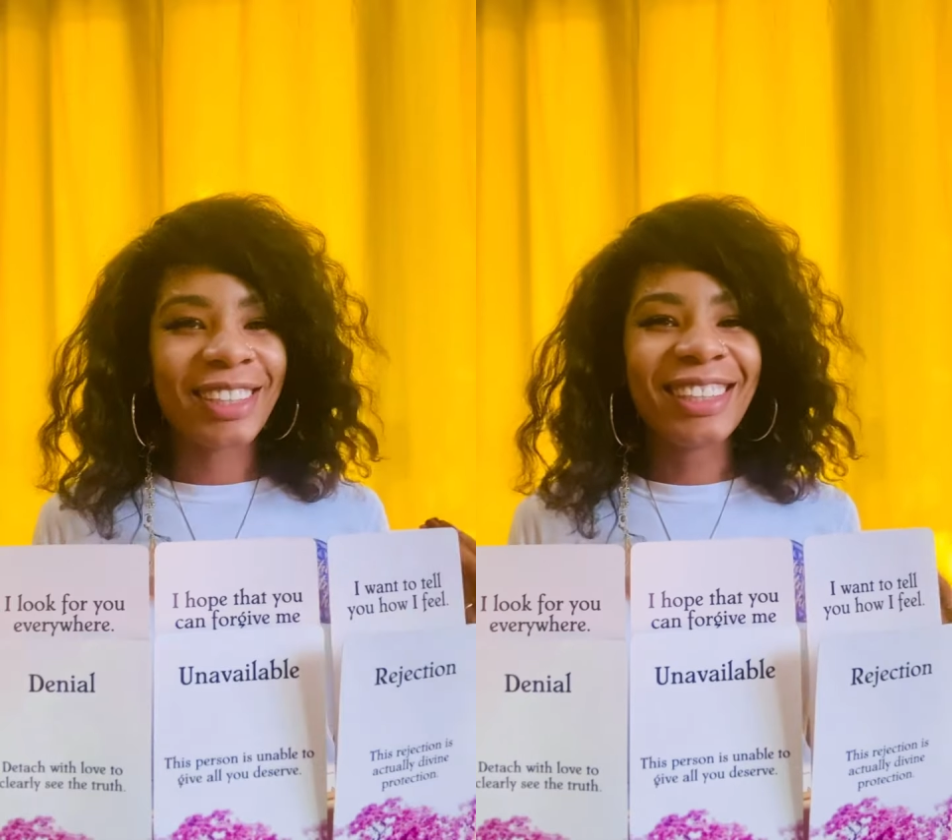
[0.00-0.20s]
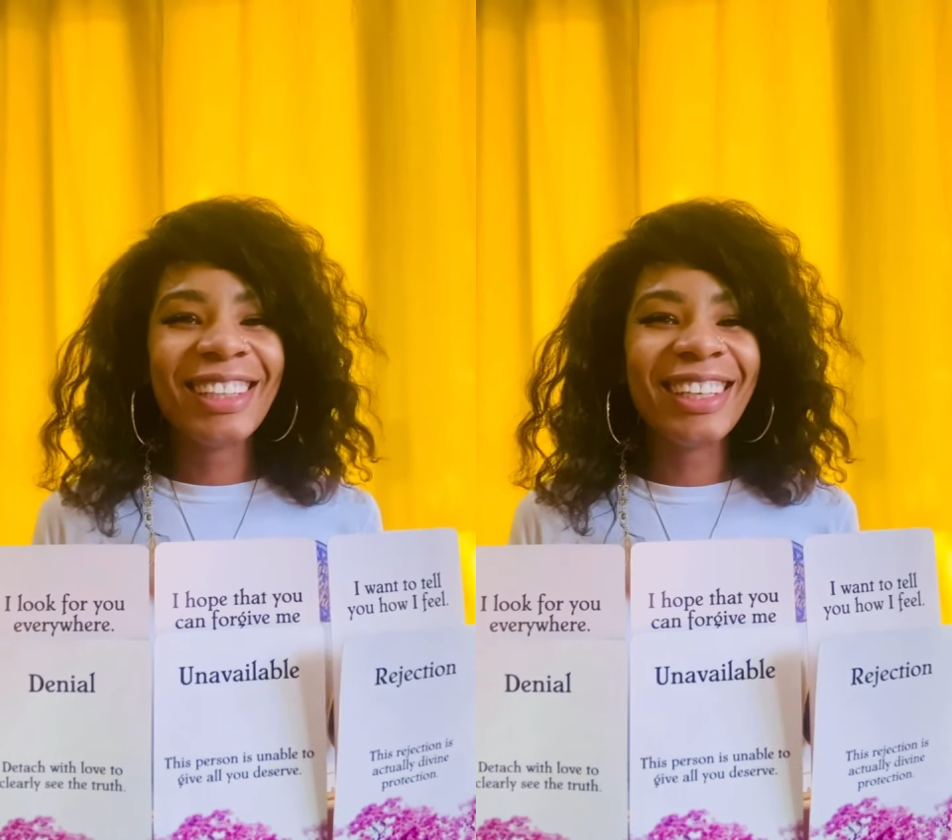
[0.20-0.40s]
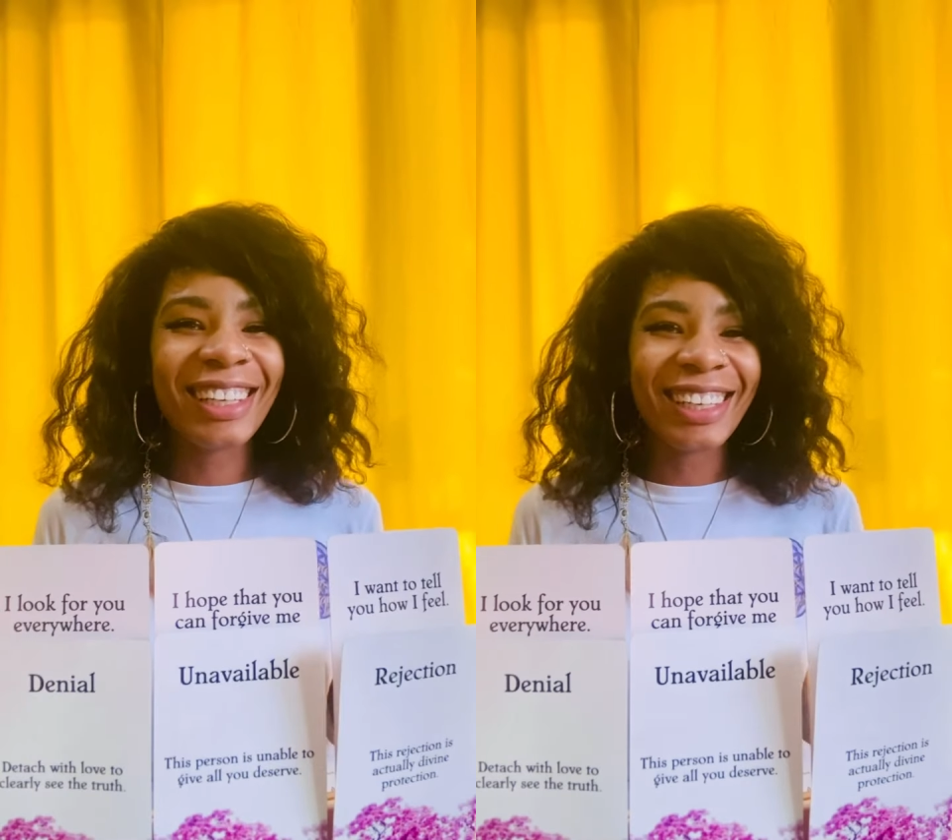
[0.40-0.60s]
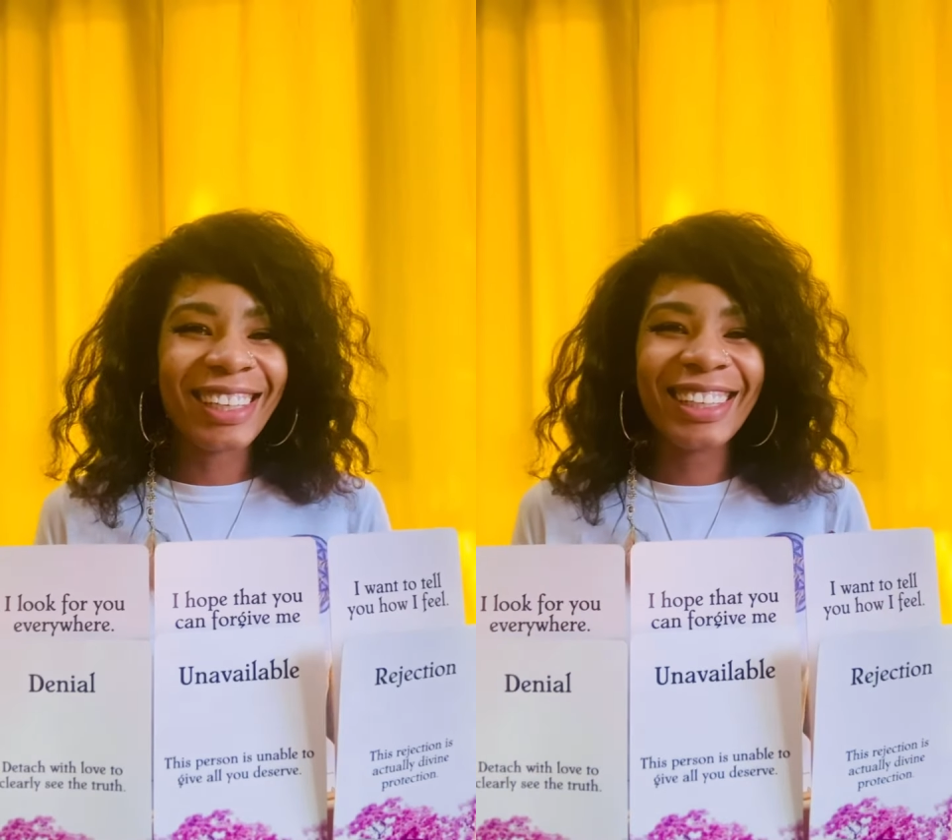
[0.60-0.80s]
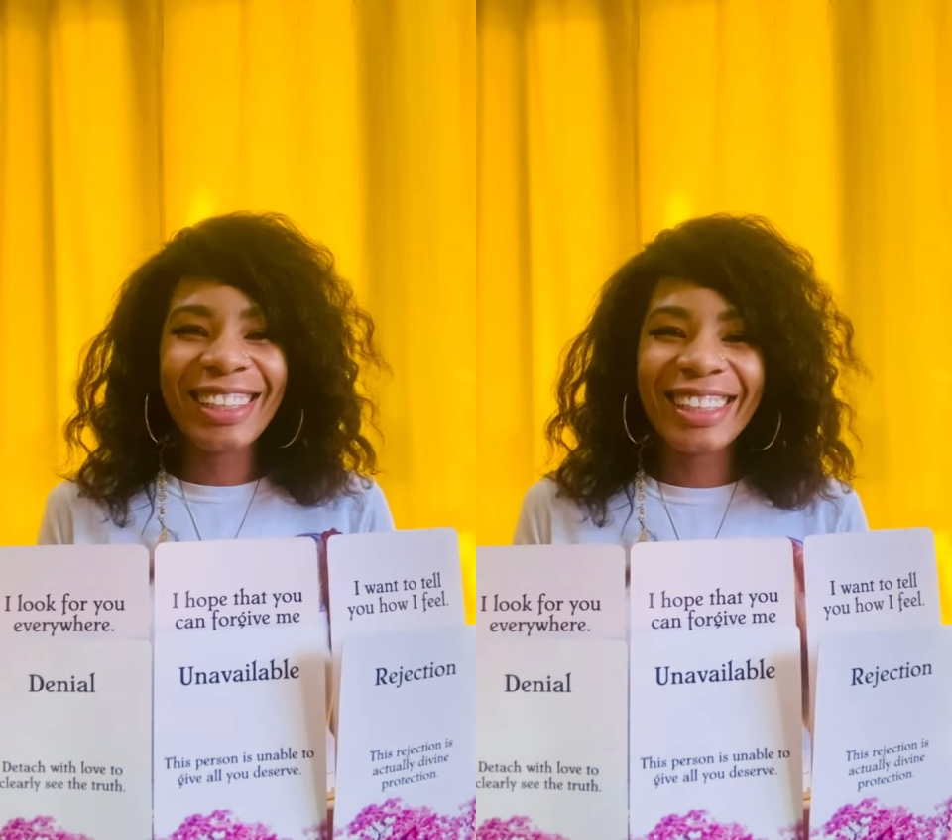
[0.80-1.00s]

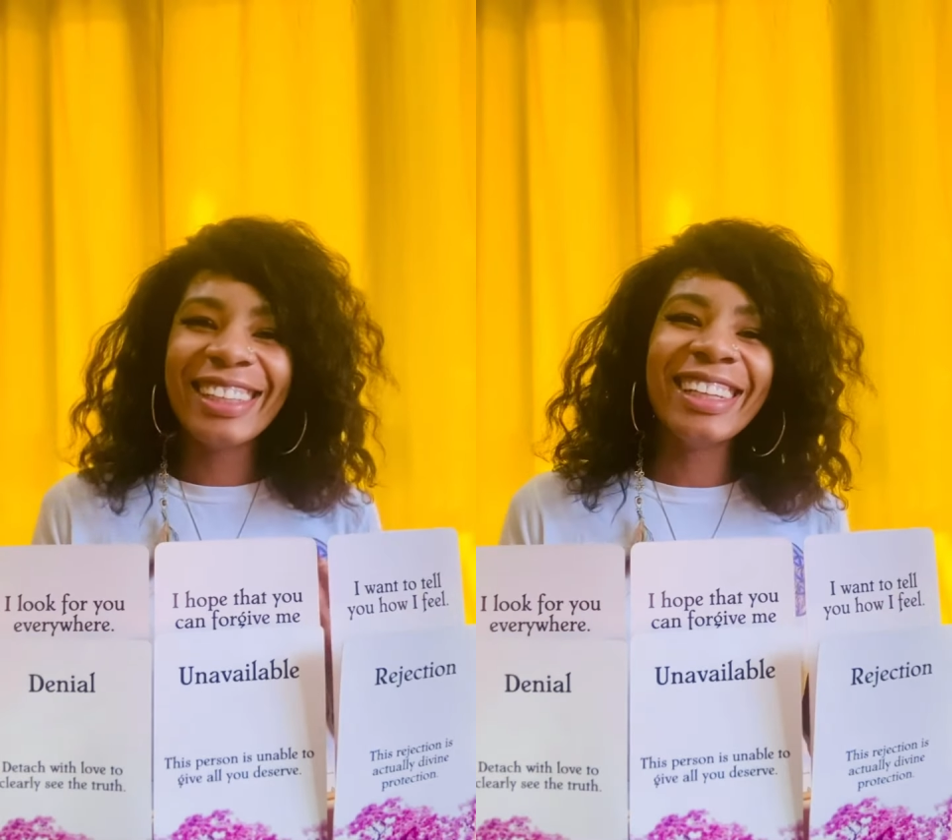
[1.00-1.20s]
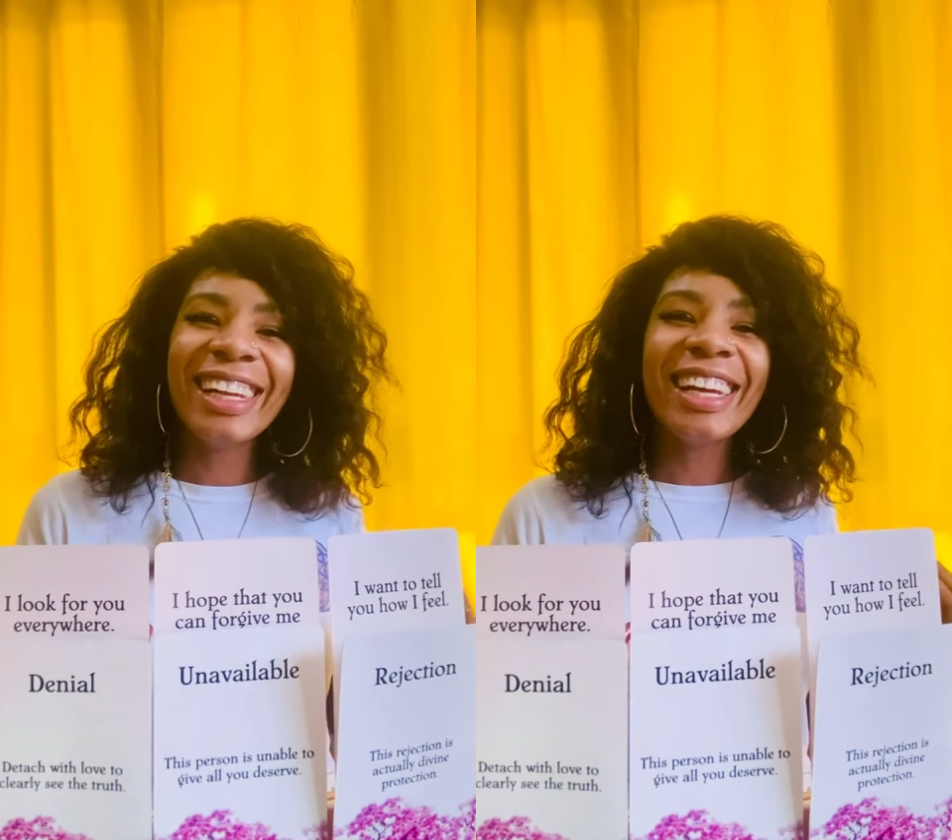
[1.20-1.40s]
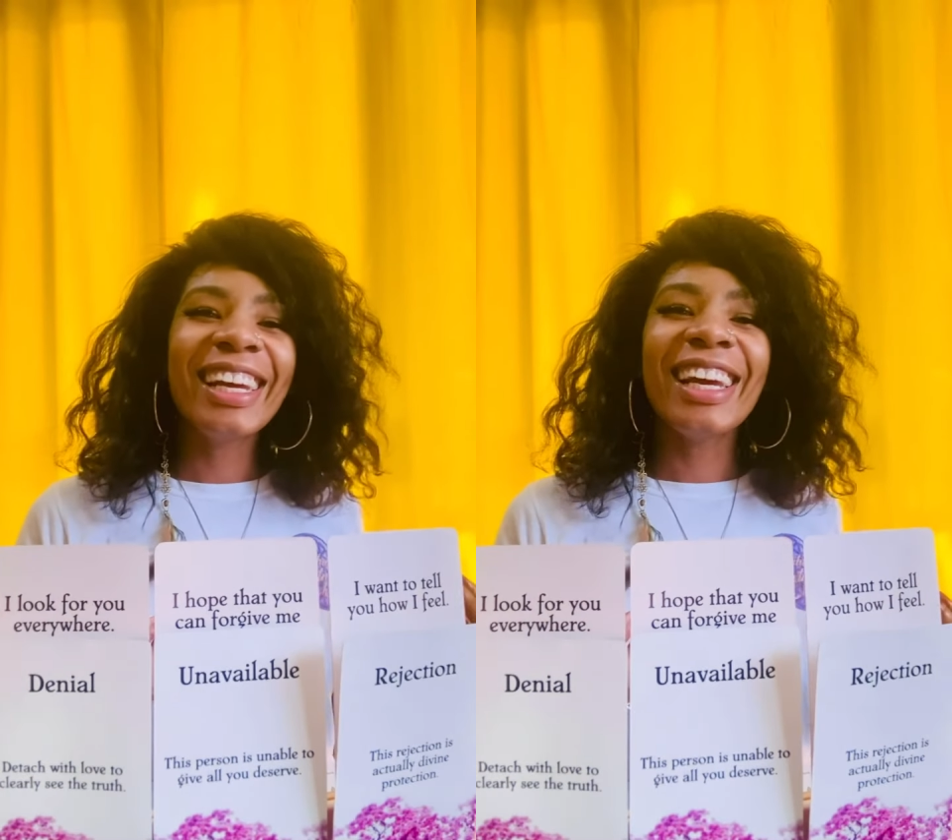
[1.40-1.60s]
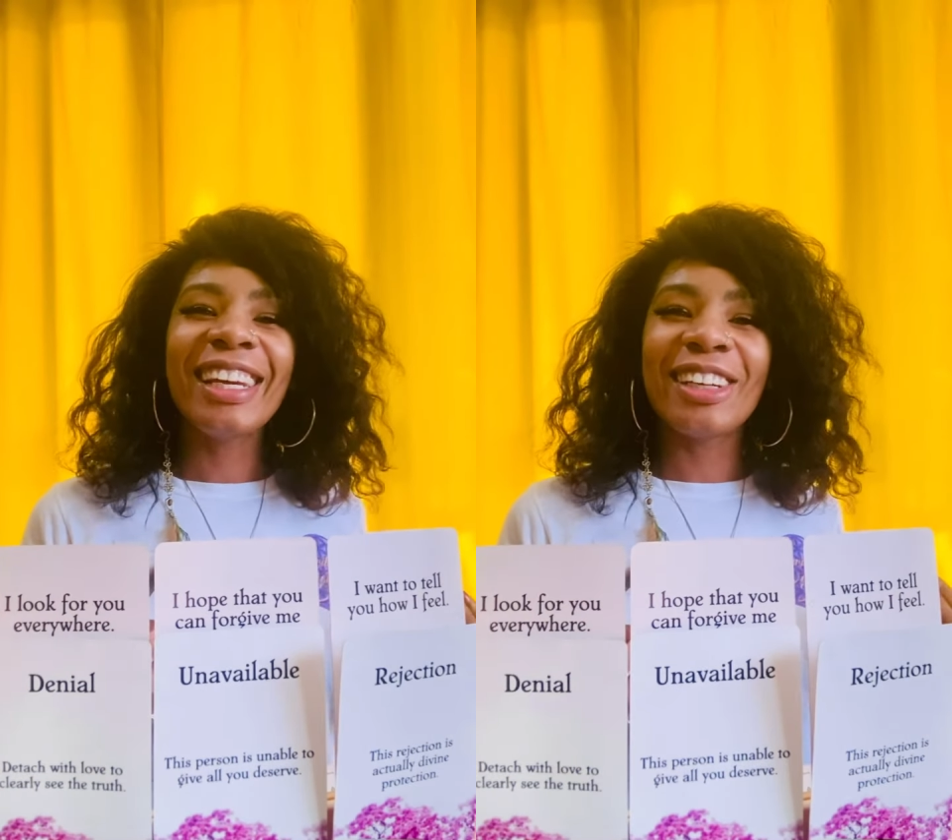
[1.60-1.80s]
you